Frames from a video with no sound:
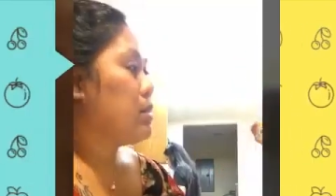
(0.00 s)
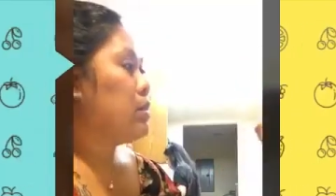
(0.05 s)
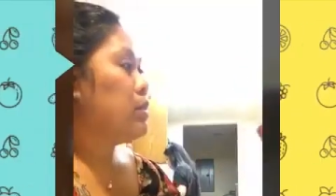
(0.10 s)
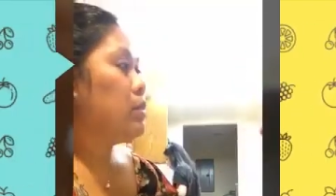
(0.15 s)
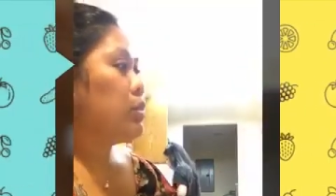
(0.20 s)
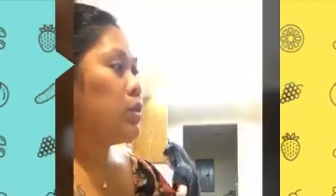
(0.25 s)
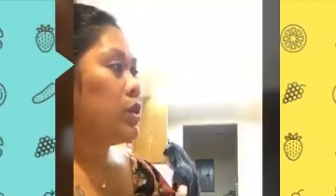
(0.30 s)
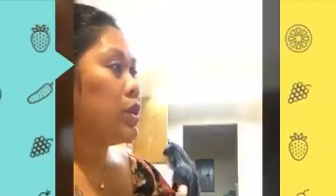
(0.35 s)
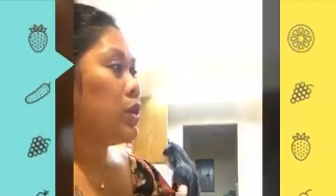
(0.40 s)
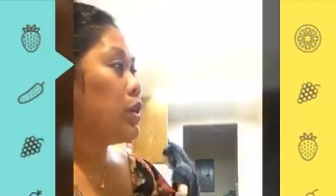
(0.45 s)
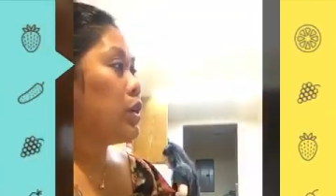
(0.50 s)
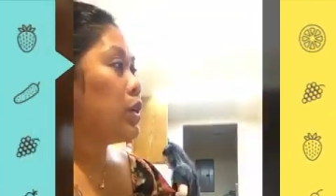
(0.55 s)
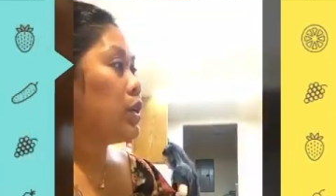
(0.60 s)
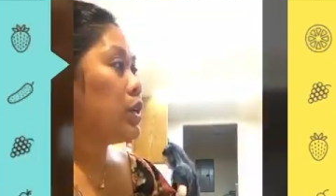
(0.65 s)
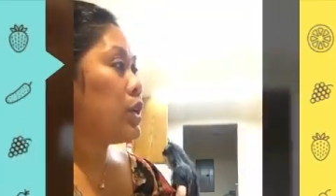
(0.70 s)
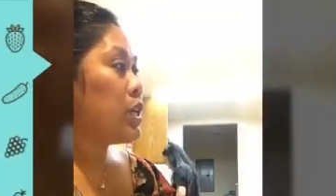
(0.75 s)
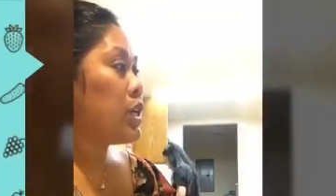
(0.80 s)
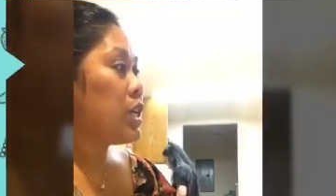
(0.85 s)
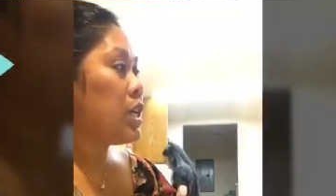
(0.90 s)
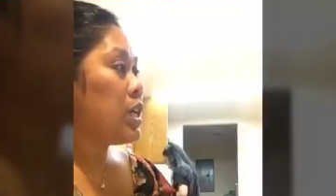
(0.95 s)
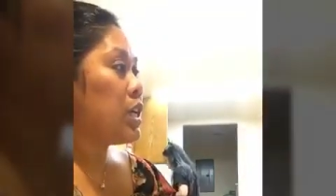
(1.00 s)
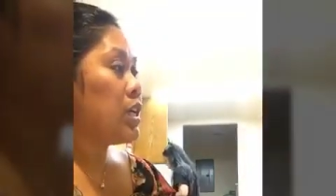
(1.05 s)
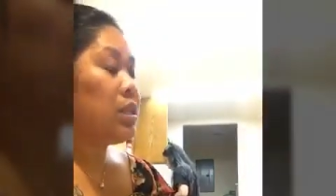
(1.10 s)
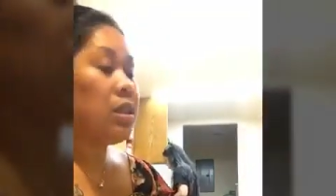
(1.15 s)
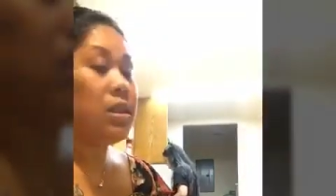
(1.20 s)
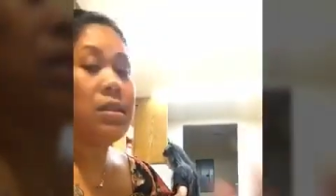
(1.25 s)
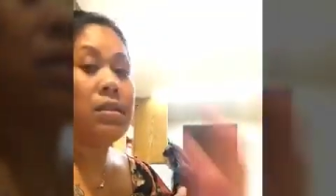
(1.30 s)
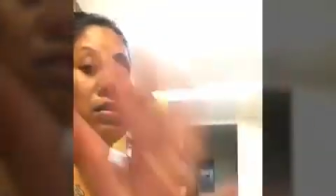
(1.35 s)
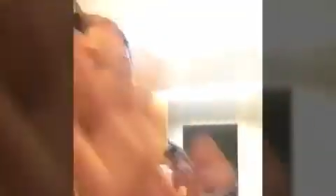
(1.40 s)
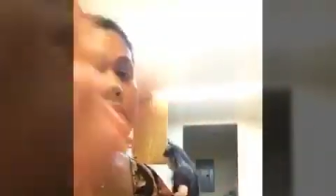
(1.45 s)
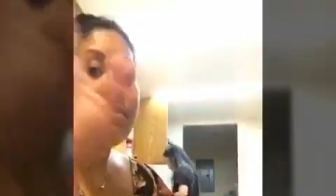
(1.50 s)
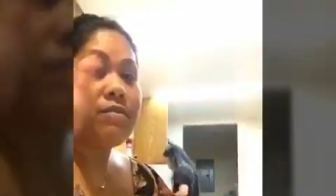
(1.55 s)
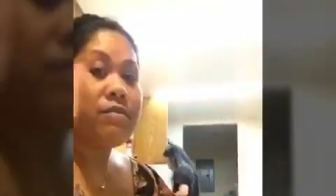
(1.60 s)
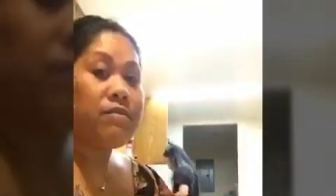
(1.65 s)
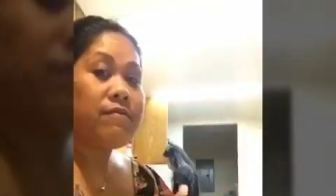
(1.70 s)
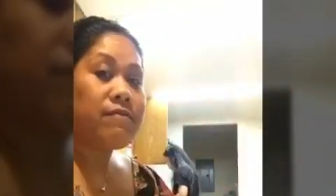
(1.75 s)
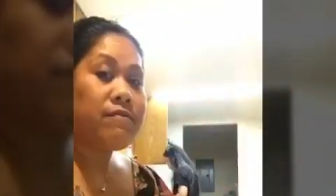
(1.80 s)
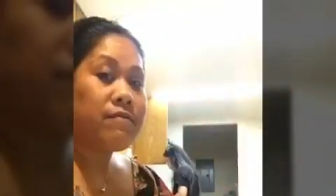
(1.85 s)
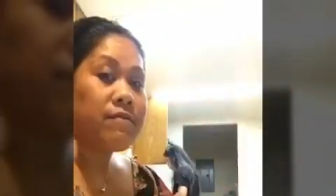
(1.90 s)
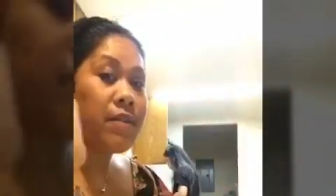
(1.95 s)
So you're gonna need
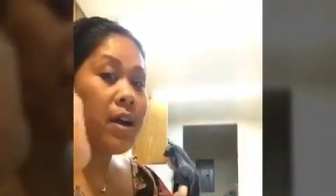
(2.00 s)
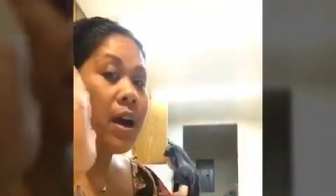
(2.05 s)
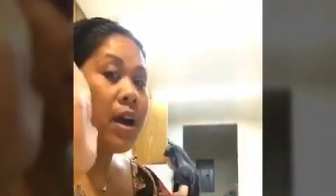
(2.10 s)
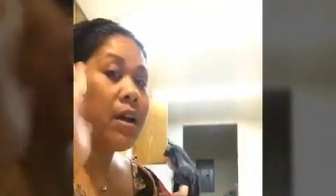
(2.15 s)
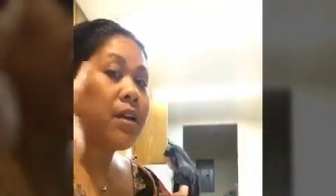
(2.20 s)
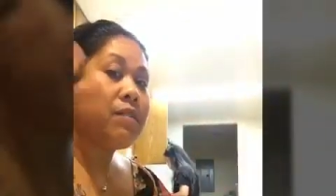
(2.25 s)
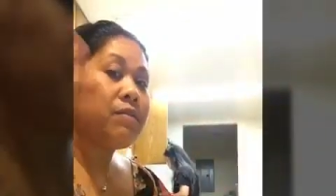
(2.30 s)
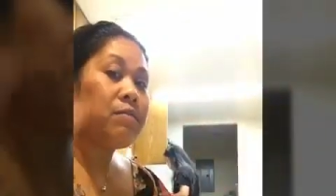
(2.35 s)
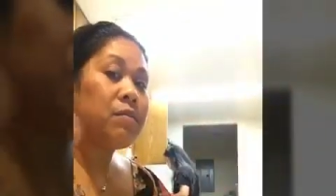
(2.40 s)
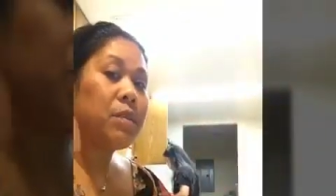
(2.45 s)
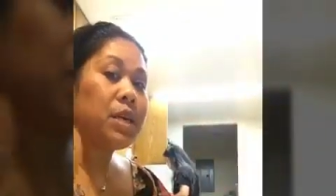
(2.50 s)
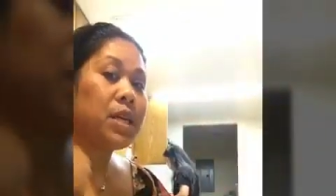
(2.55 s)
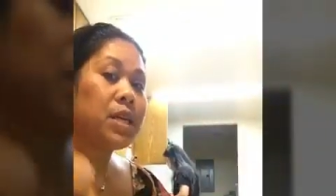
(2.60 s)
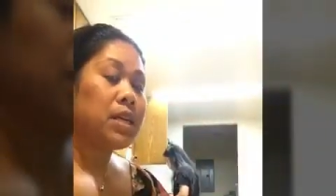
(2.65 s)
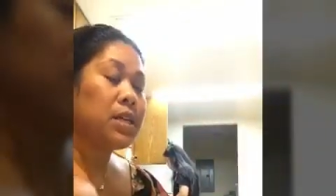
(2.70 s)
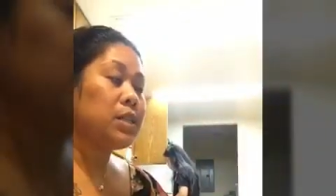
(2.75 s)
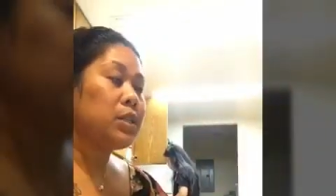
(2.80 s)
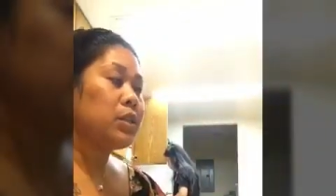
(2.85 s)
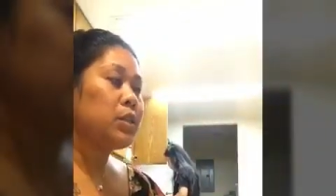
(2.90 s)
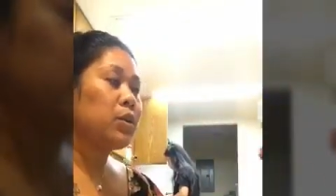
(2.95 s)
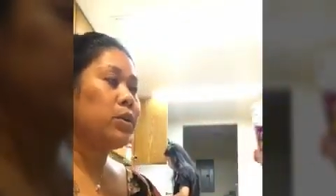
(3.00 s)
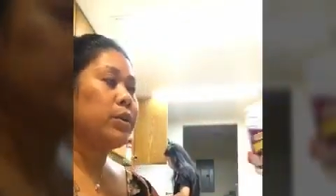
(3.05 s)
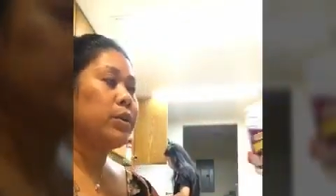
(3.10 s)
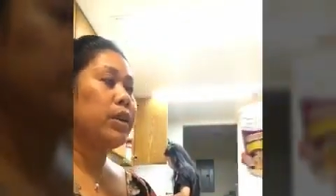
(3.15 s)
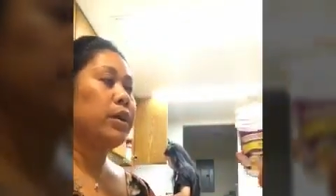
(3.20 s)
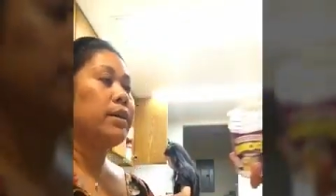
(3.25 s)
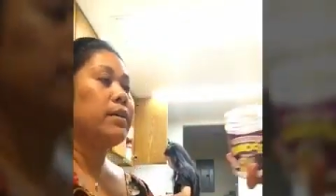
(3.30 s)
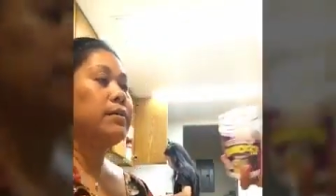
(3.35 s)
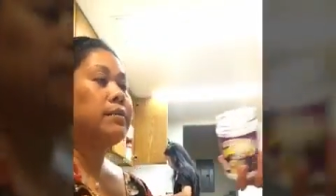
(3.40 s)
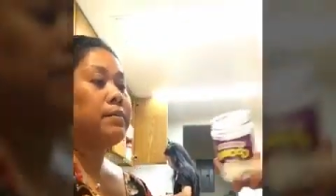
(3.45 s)
5 baking soda.